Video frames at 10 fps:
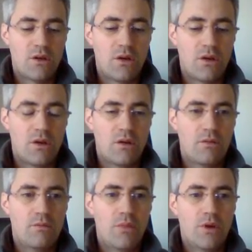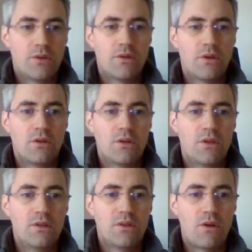button
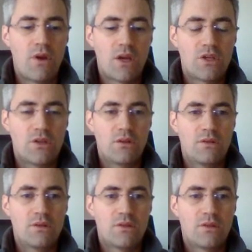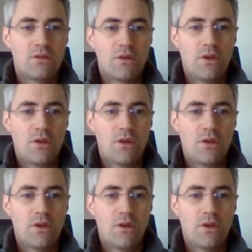interactions.